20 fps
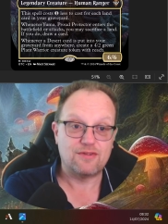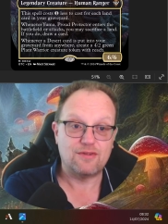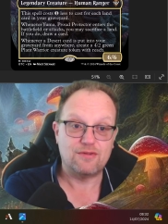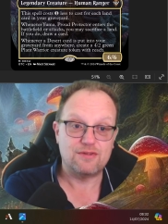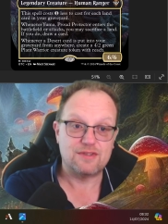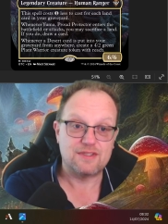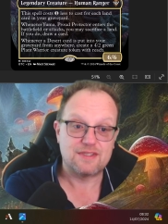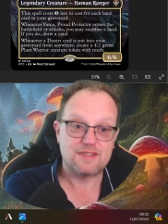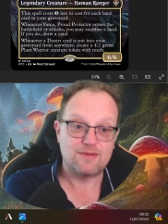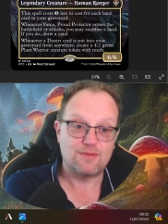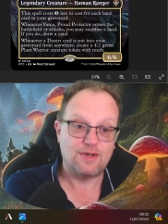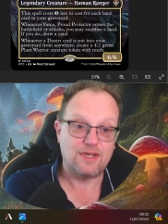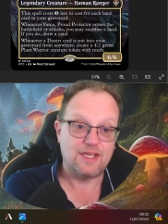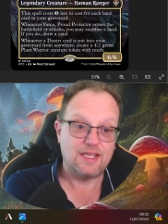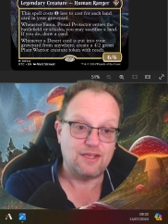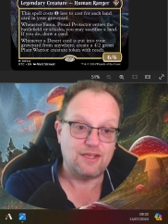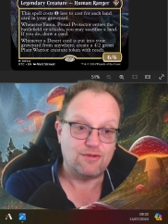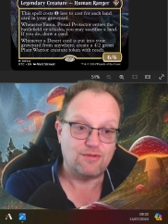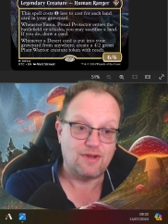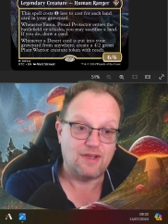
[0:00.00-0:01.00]
not just the one
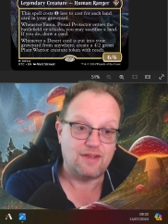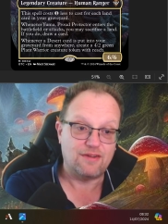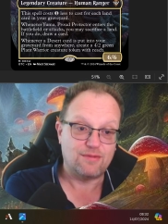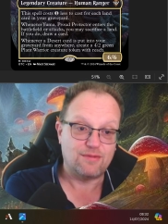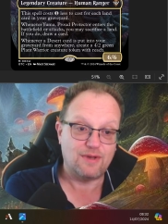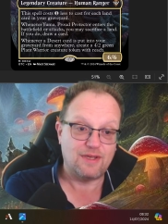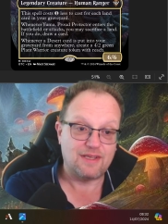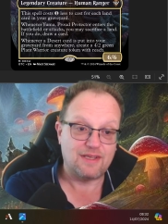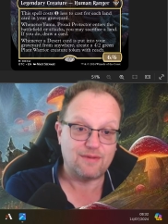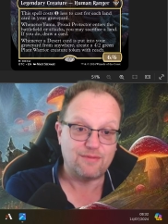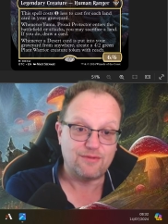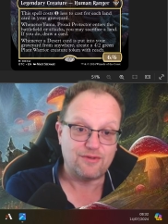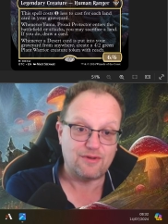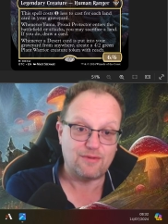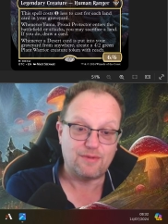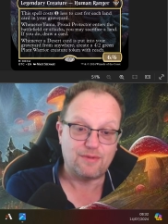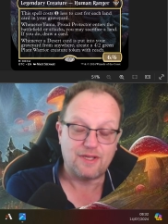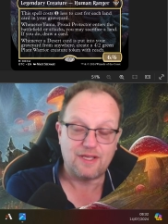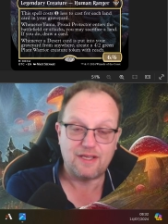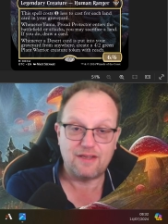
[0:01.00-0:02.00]
he creates when he comes into
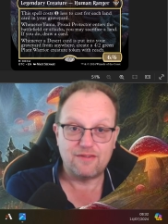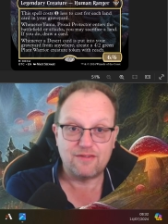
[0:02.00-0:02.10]
play.